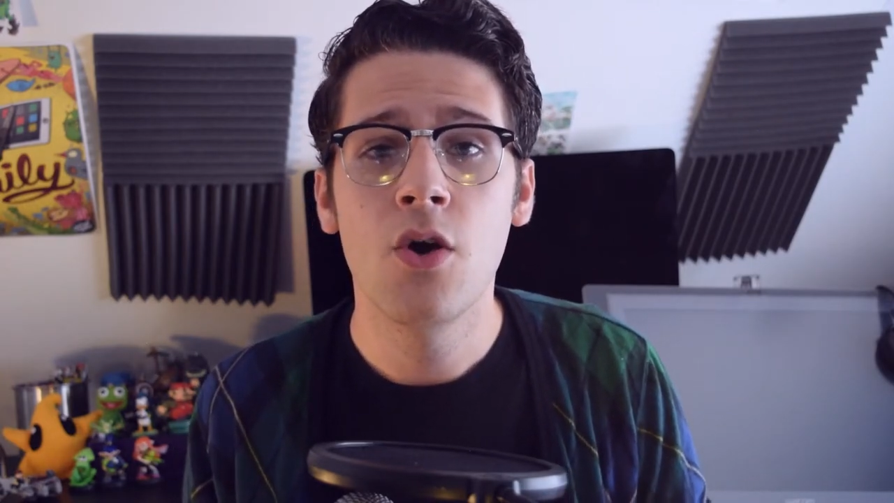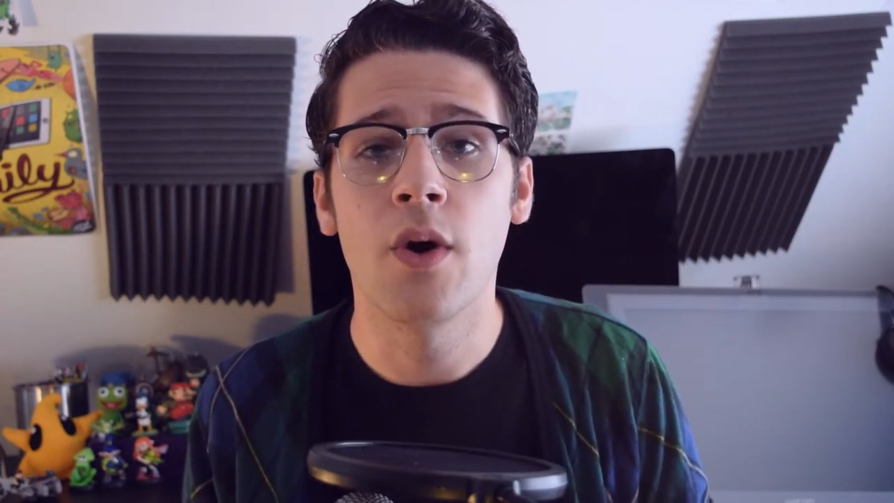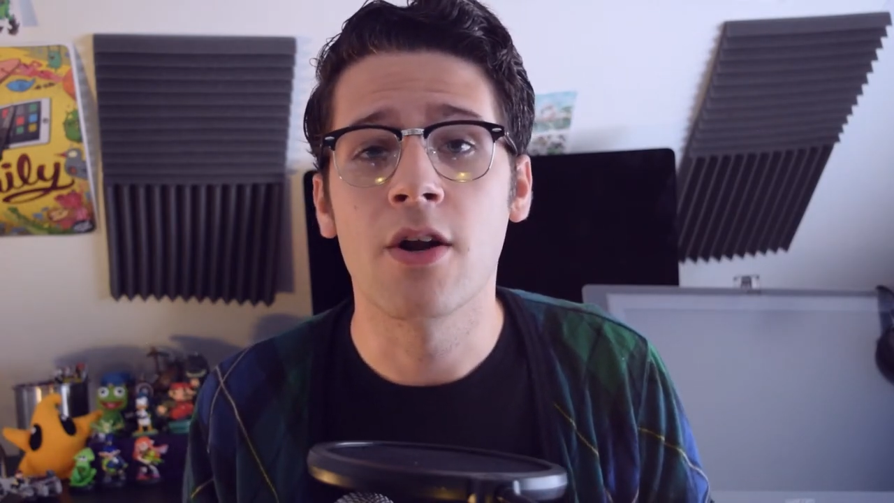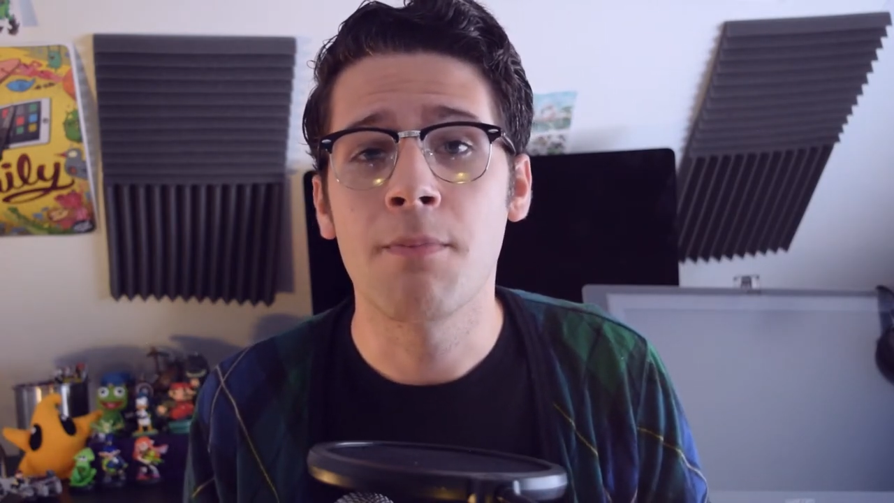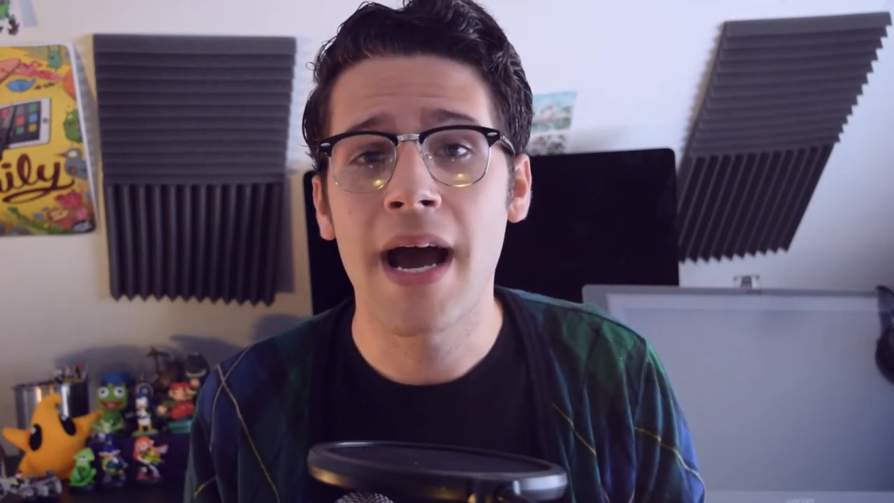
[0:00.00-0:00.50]

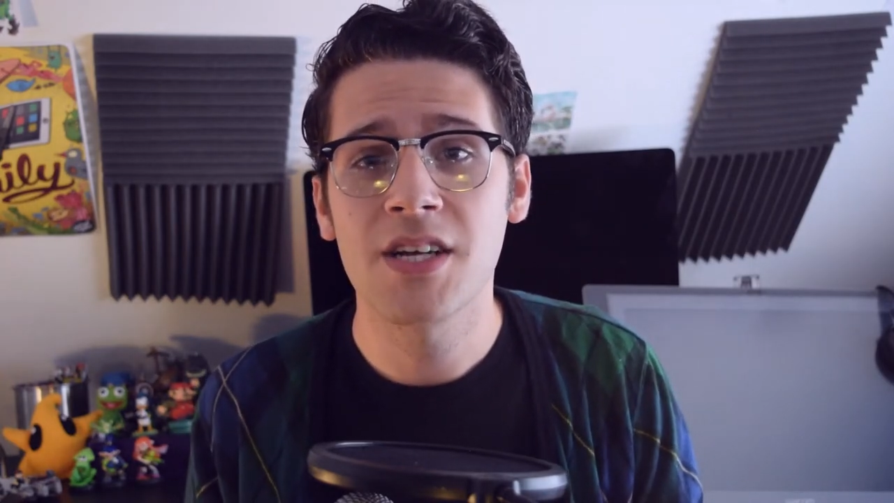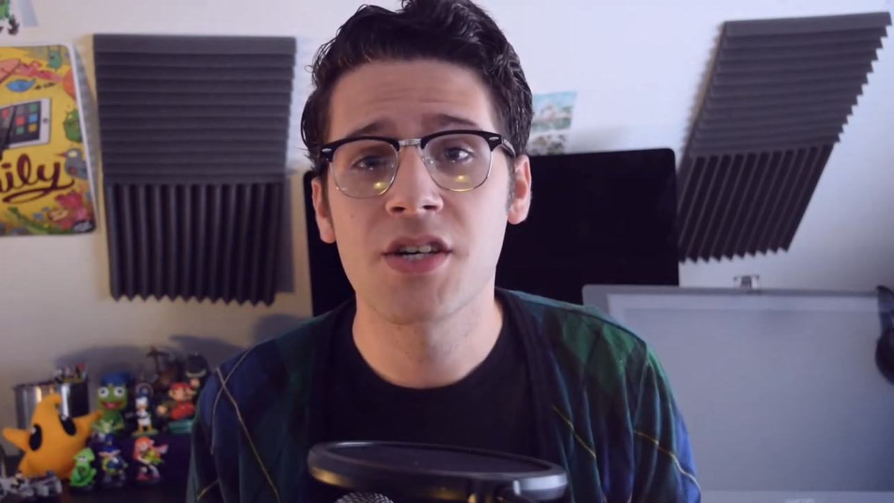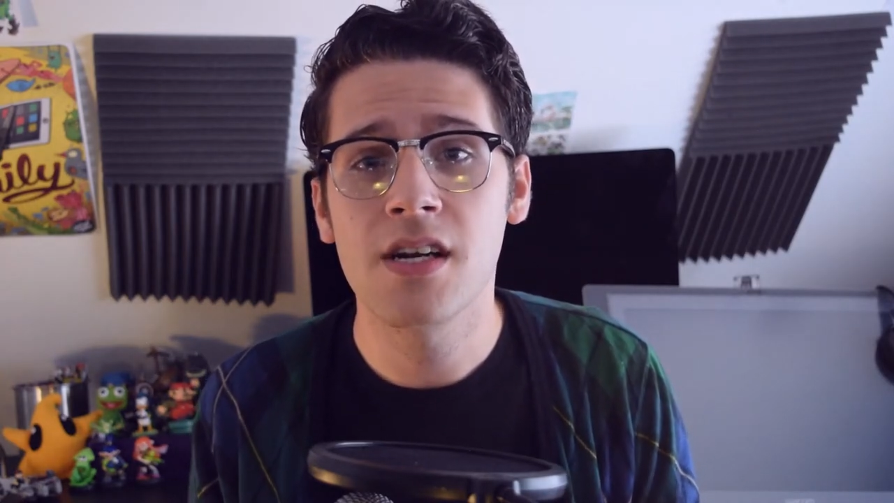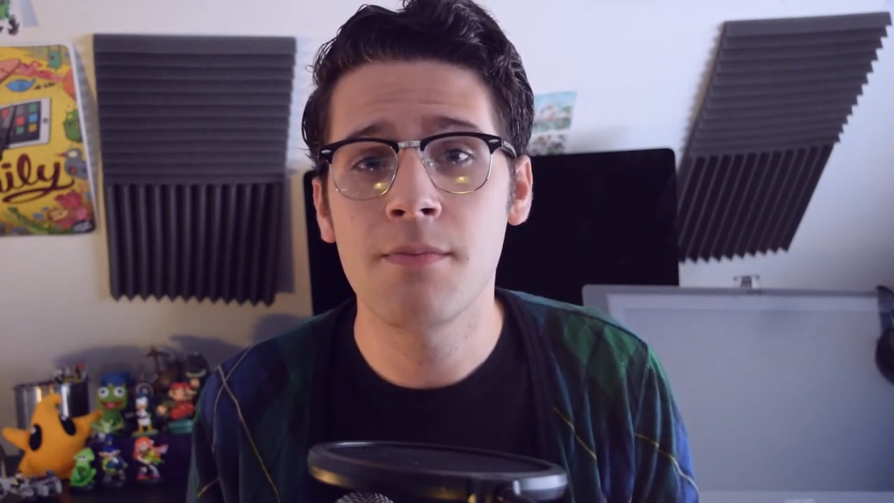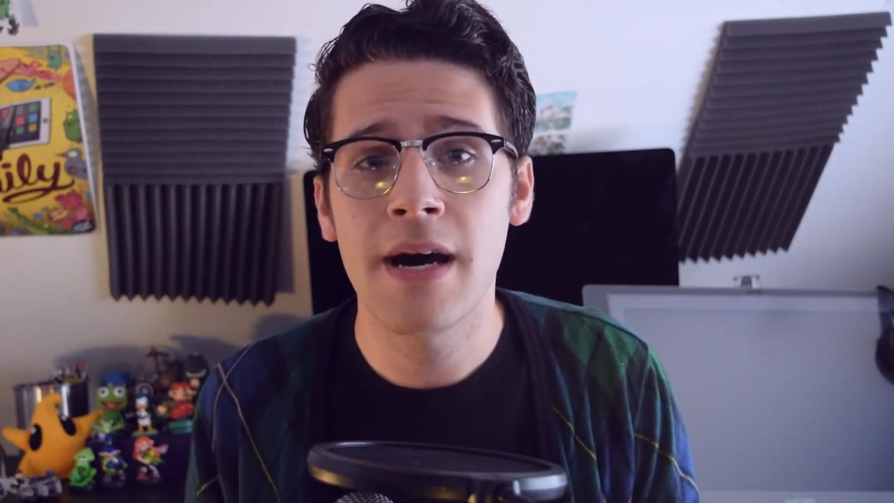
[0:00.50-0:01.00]
what you're
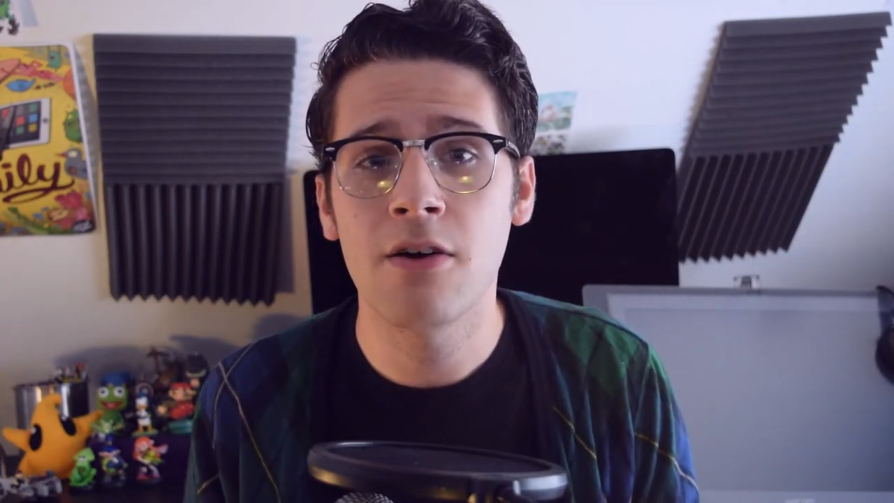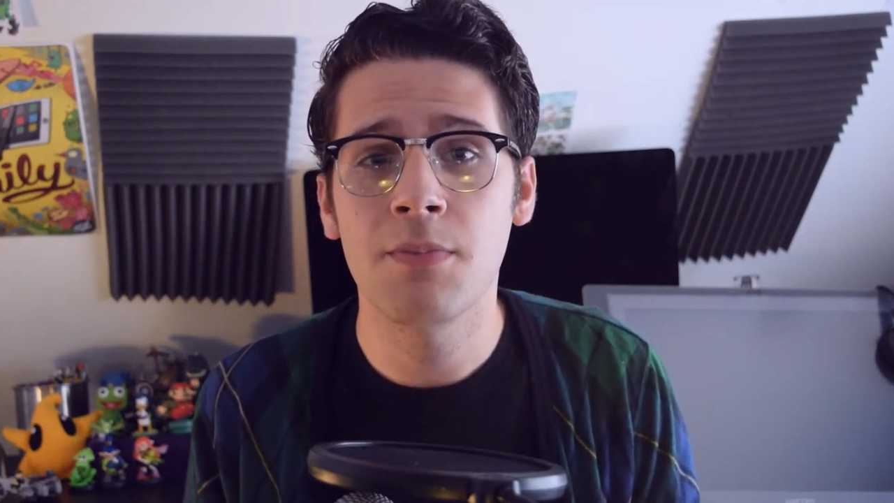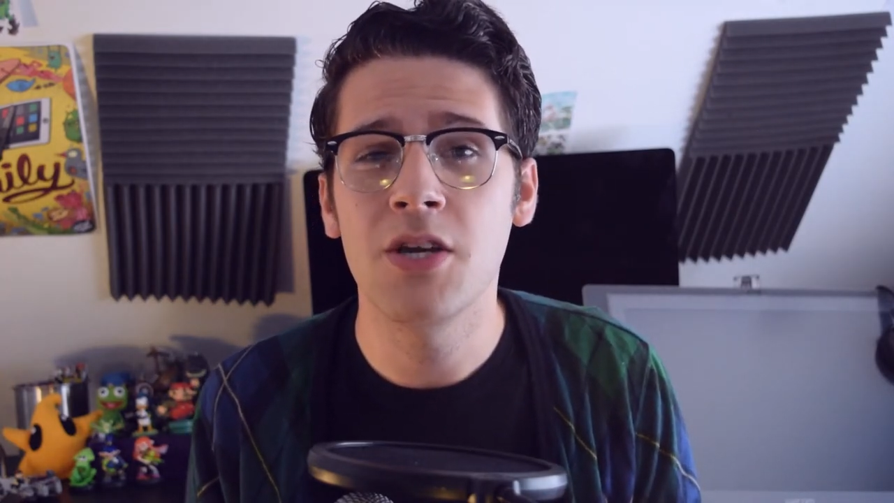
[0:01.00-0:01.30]
passionate about,